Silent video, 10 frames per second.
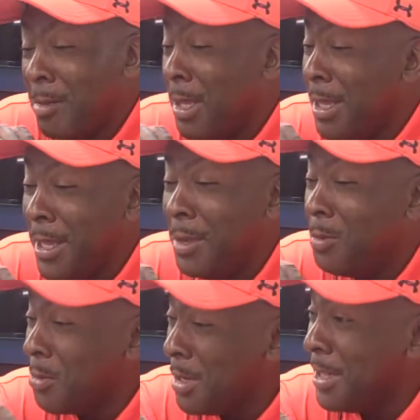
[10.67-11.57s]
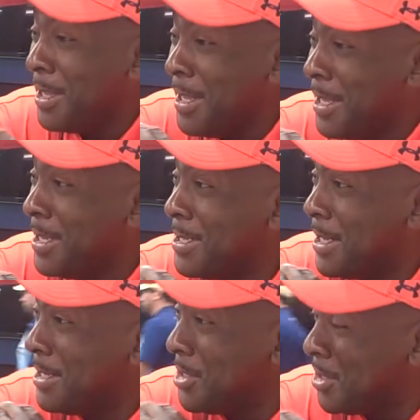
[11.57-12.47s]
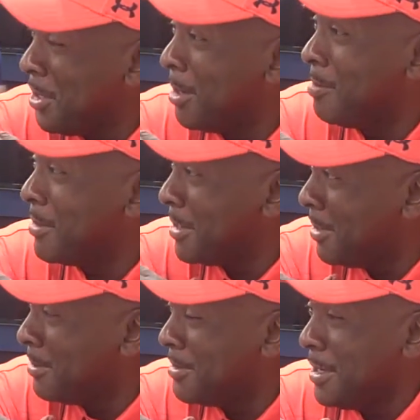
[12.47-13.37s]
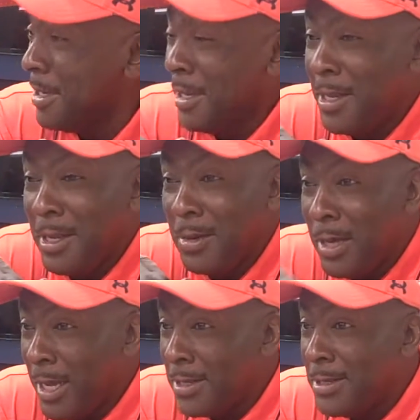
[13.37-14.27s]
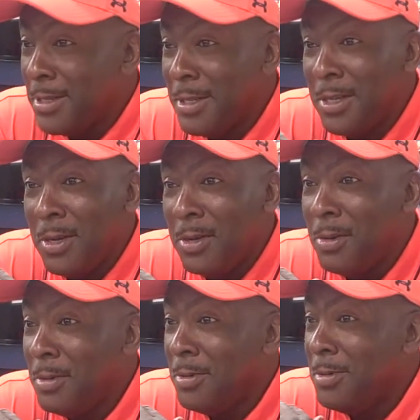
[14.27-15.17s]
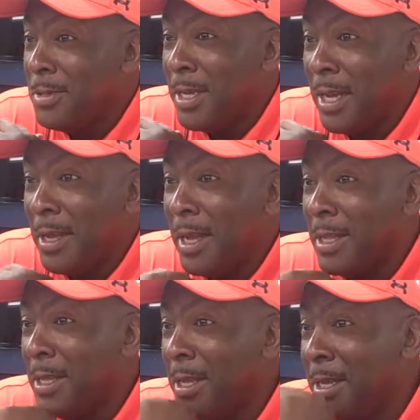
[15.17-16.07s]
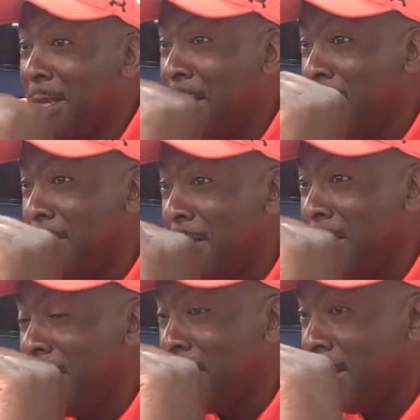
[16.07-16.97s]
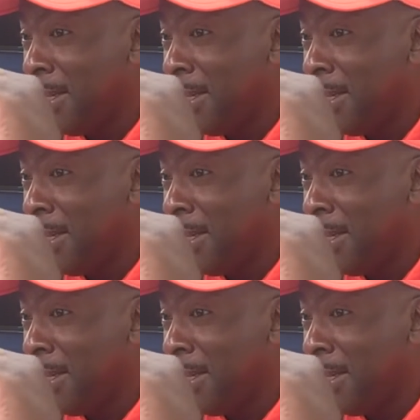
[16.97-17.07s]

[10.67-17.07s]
he really is a sharp coach. X's and O's. I think he's an